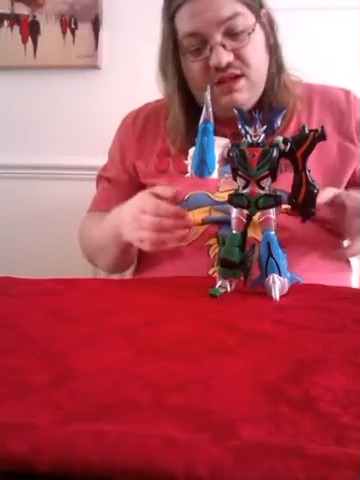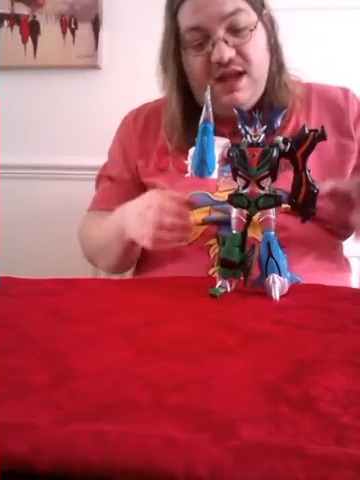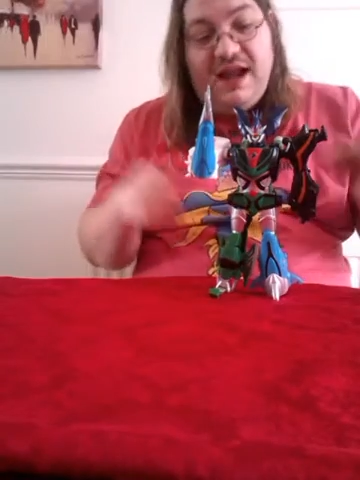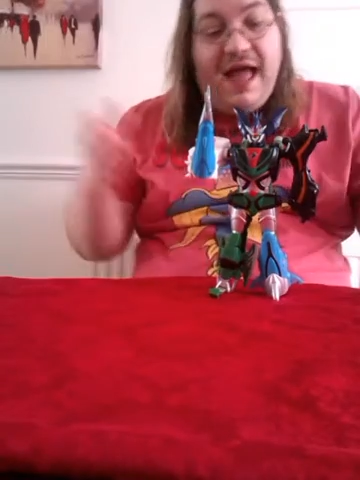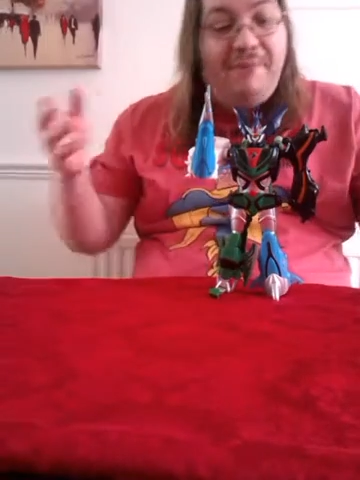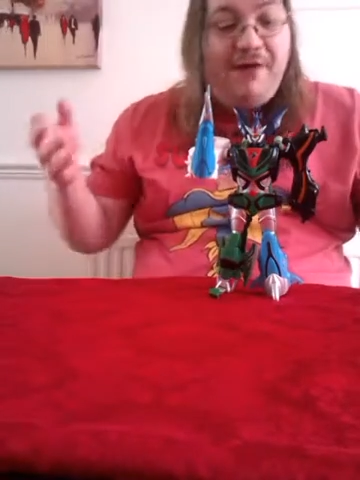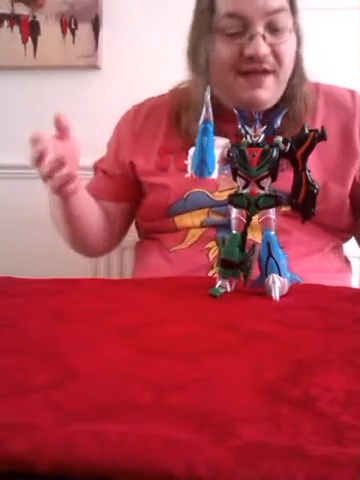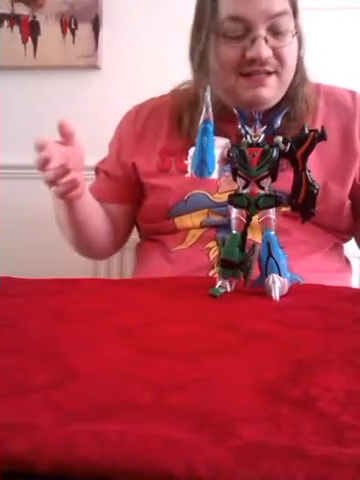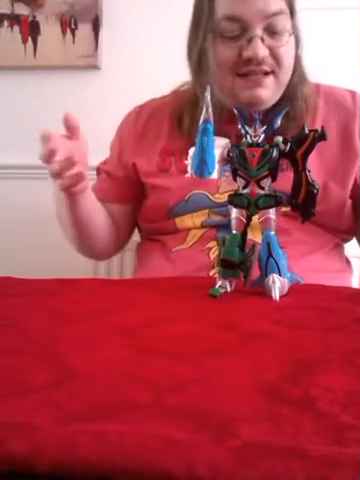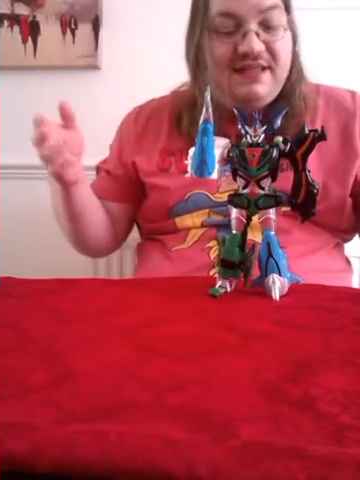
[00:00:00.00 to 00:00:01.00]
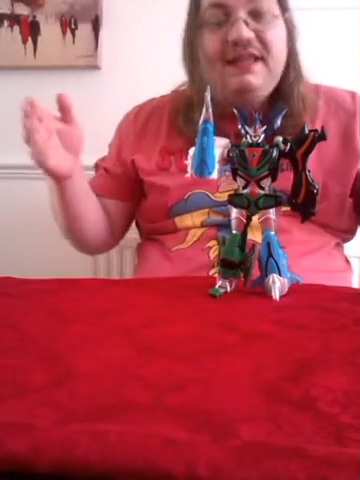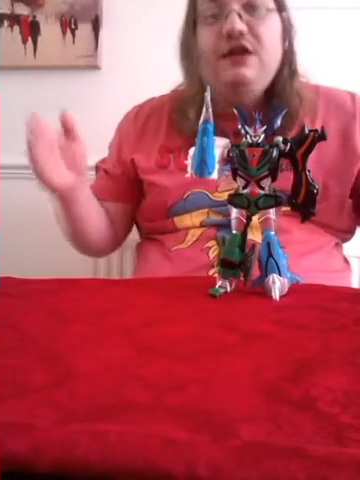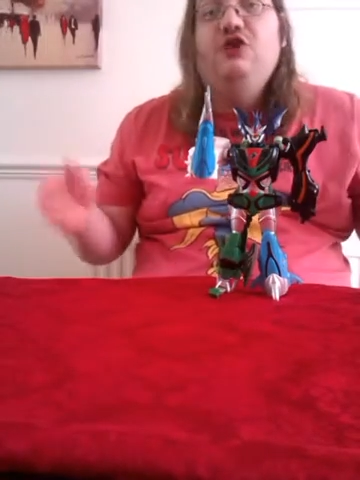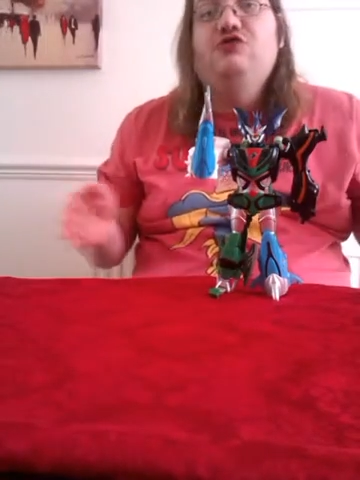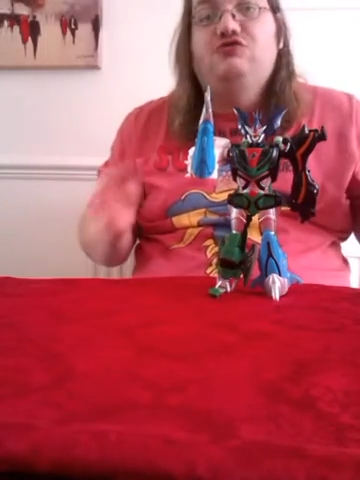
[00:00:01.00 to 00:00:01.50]
And I personally think
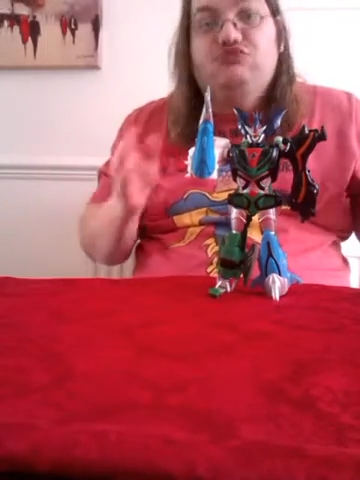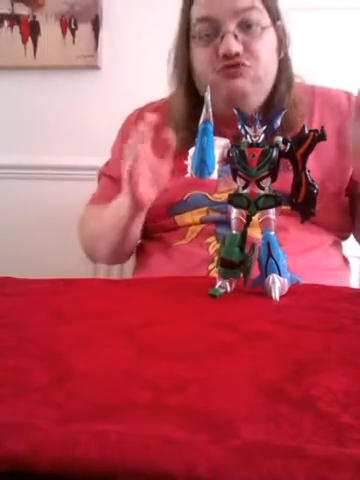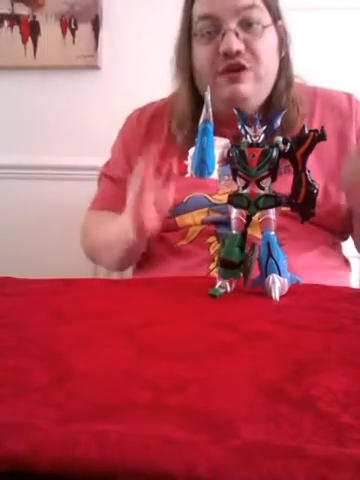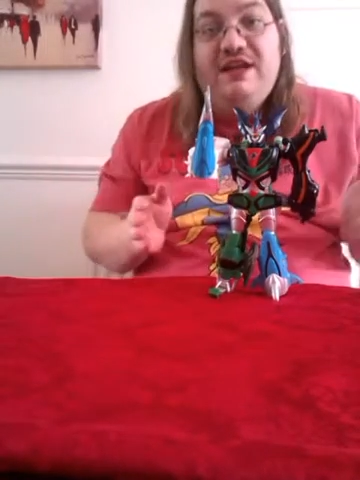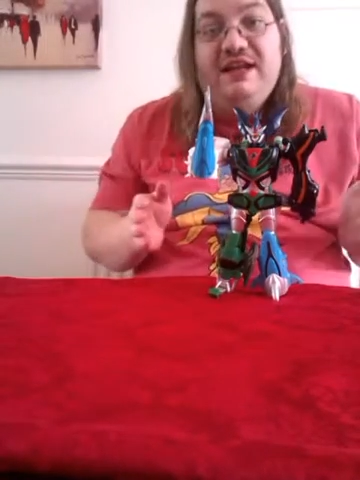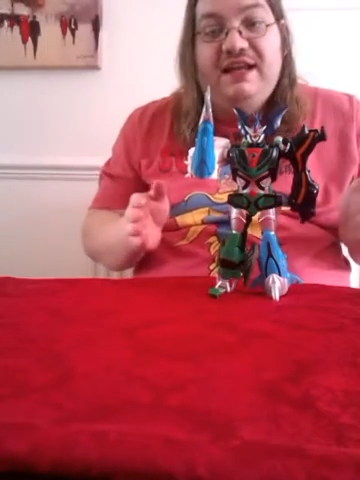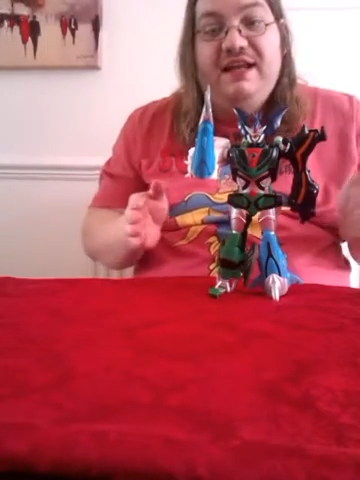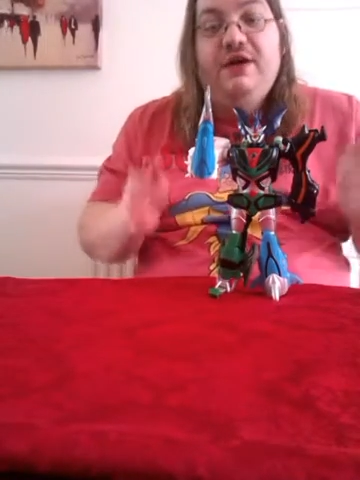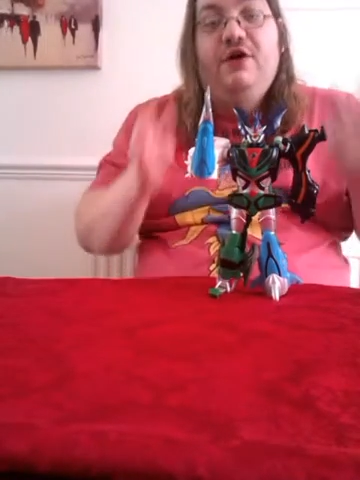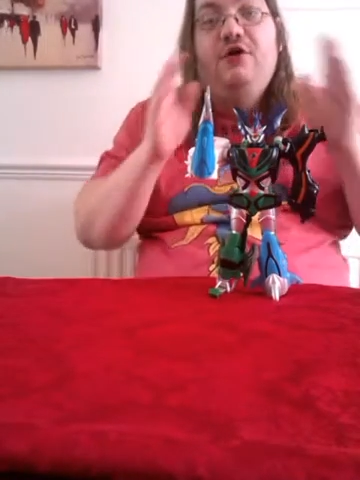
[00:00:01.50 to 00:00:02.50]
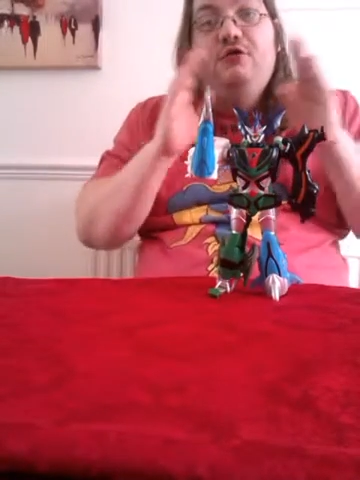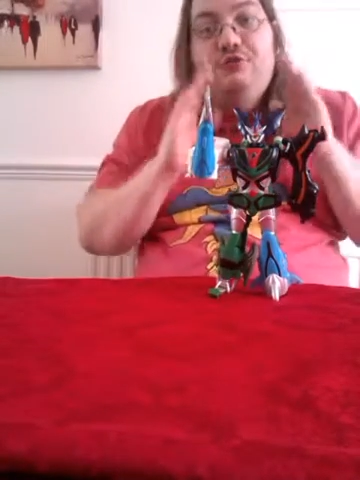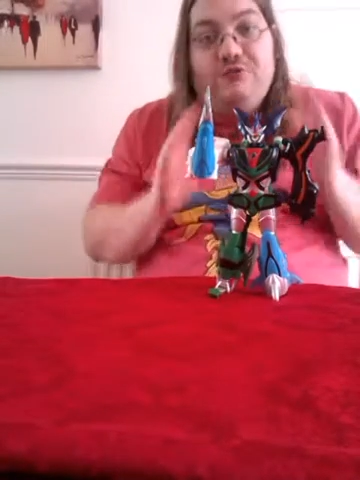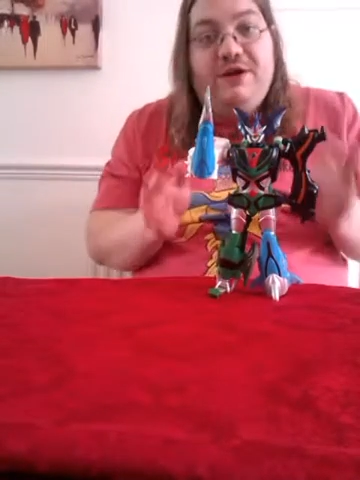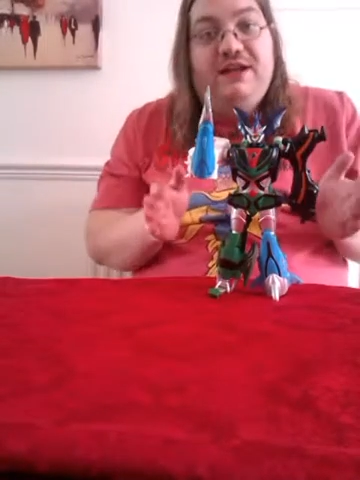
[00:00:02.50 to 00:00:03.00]
it looks really,
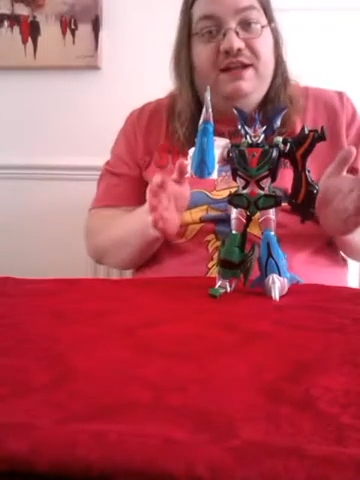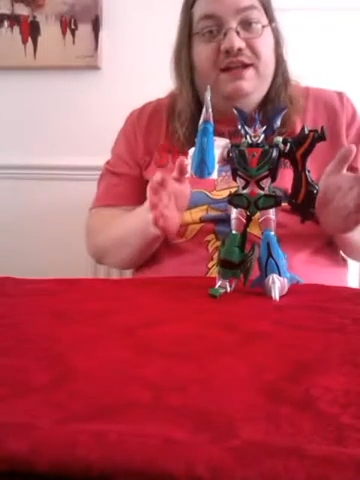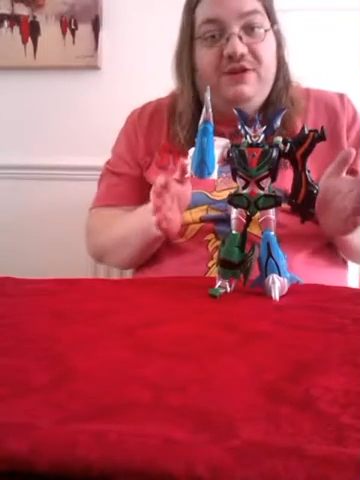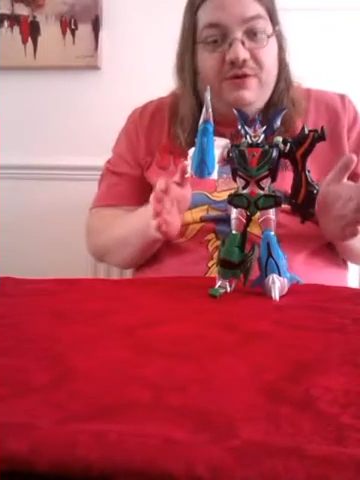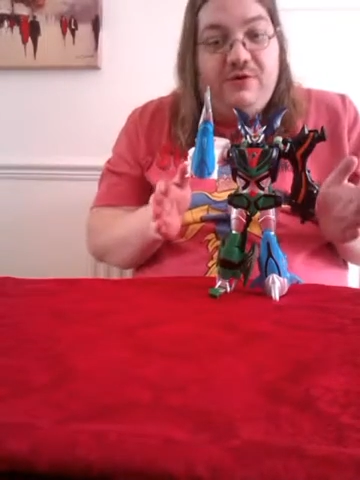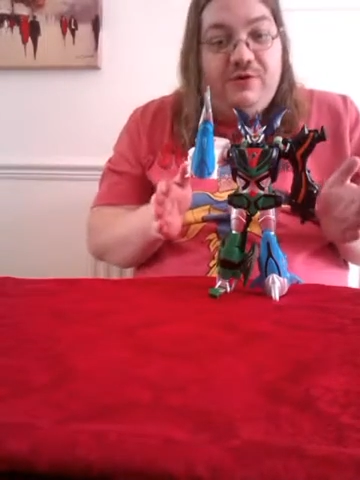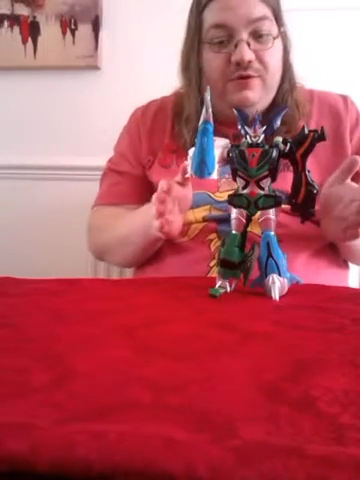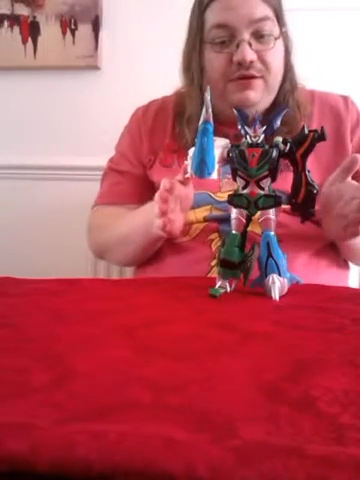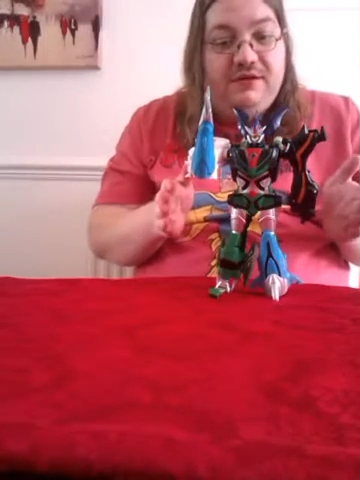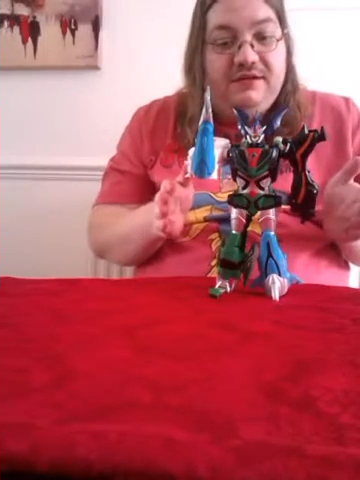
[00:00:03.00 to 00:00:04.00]
really cool.